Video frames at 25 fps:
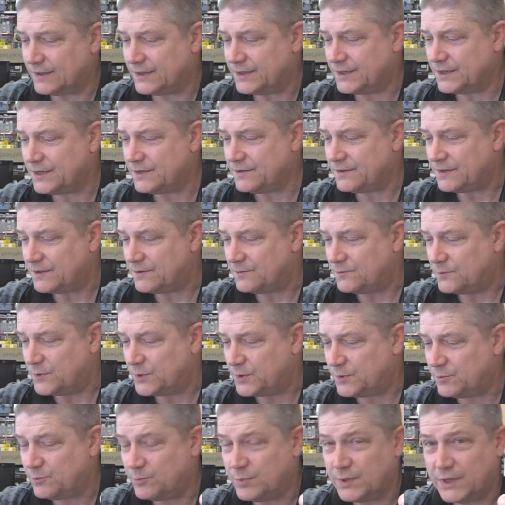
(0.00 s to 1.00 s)
I knew they
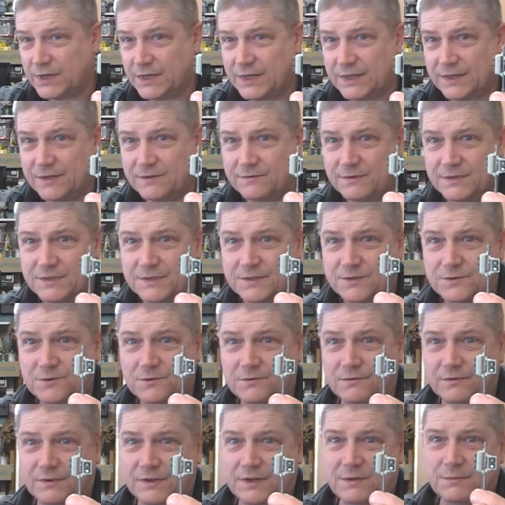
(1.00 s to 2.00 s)
would be. There is a
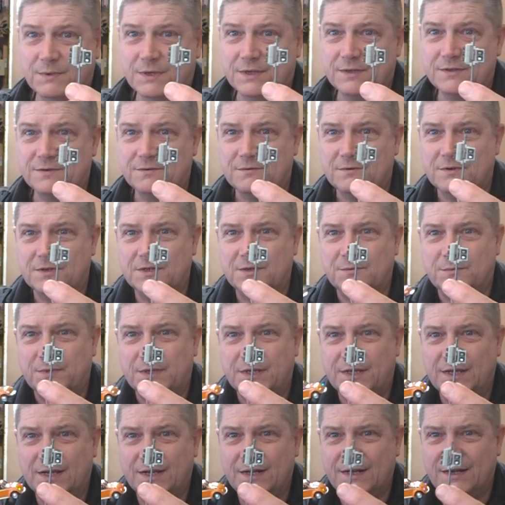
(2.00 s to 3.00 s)
sort of limit to what can be
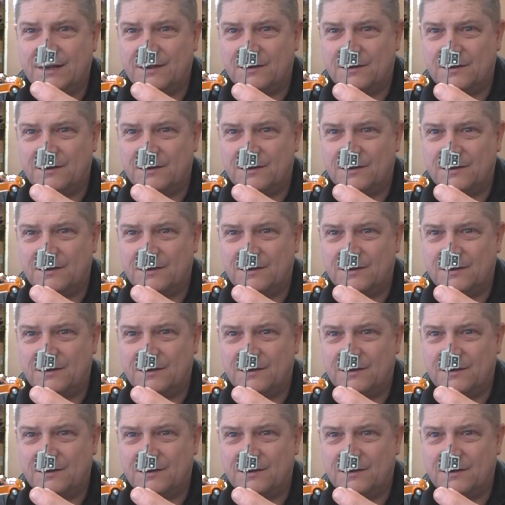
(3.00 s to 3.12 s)
done.